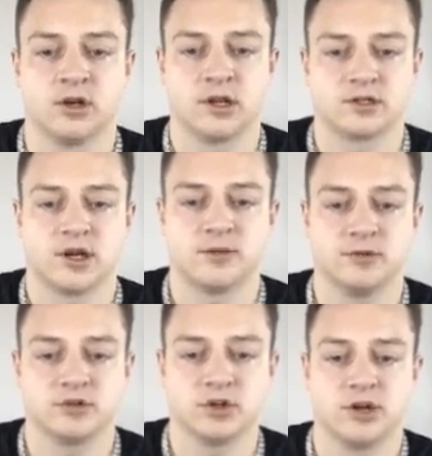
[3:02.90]
Desktop,
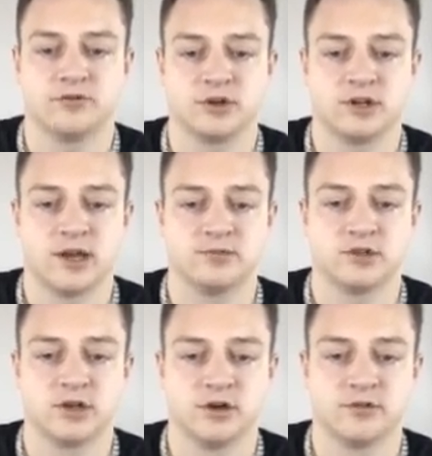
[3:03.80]
these are the different
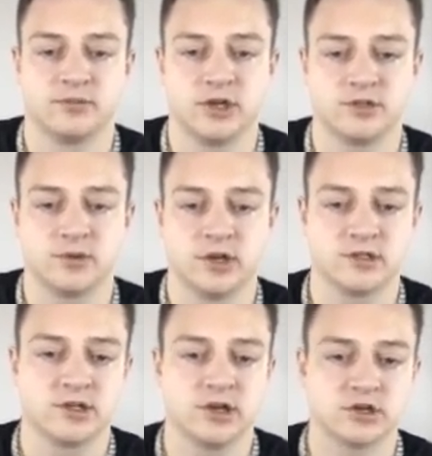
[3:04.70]
types of
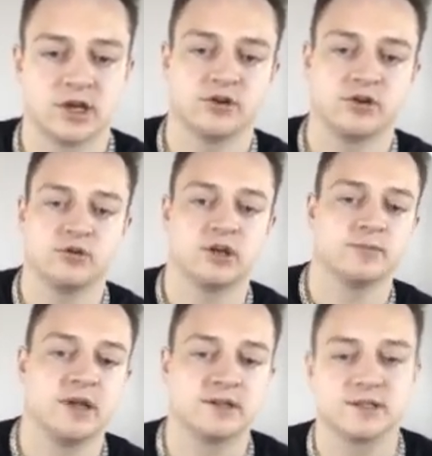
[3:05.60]
placements. Here's how you can
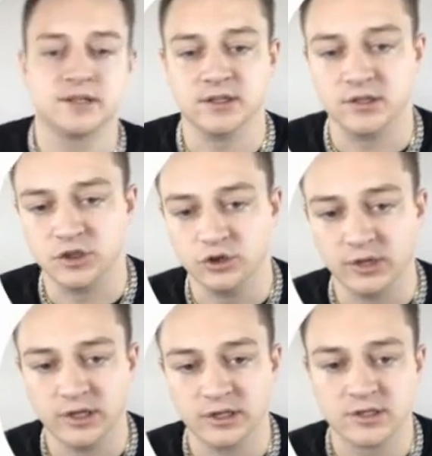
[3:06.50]
basically do
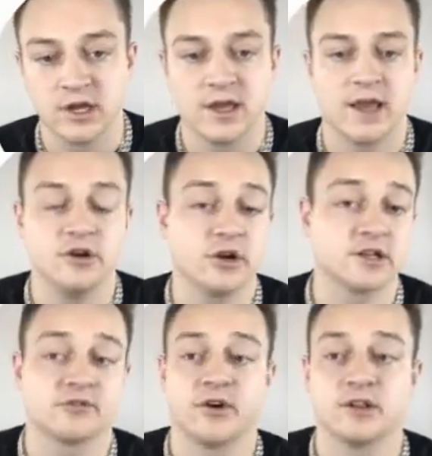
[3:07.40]
it. And you
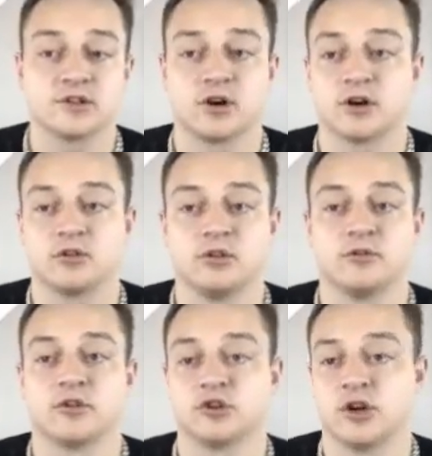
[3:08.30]
guys can find this article
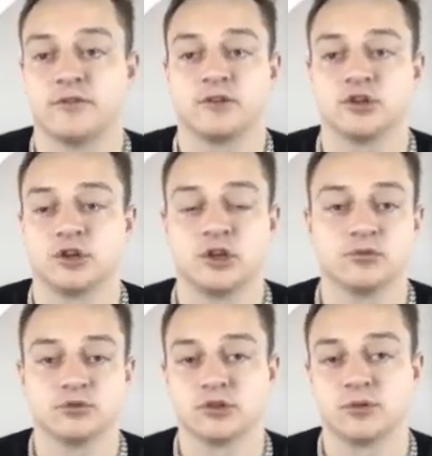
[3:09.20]
over on Traffic Junky
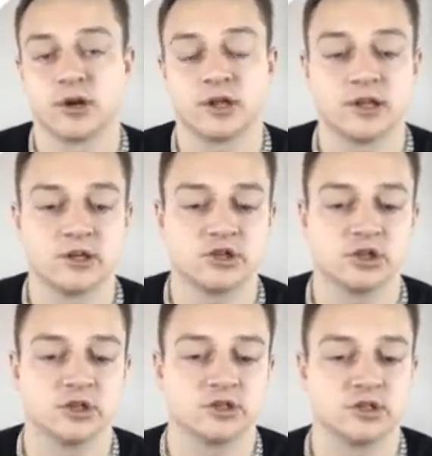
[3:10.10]
Rules and
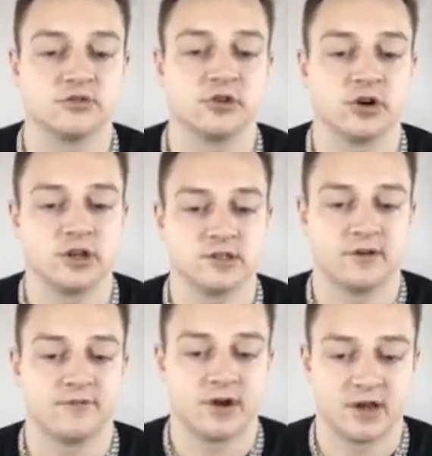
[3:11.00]
Regulations. It's very easy
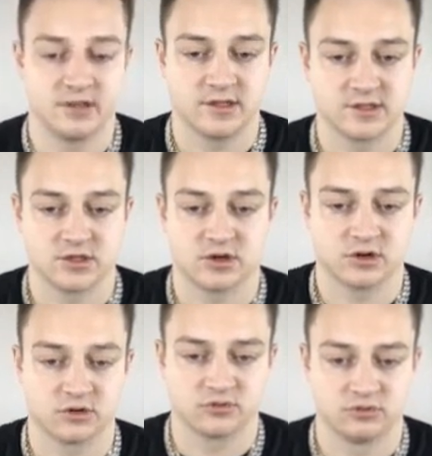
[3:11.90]
to find this
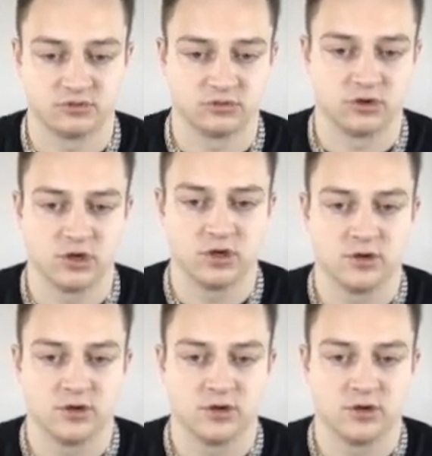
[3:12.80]
article.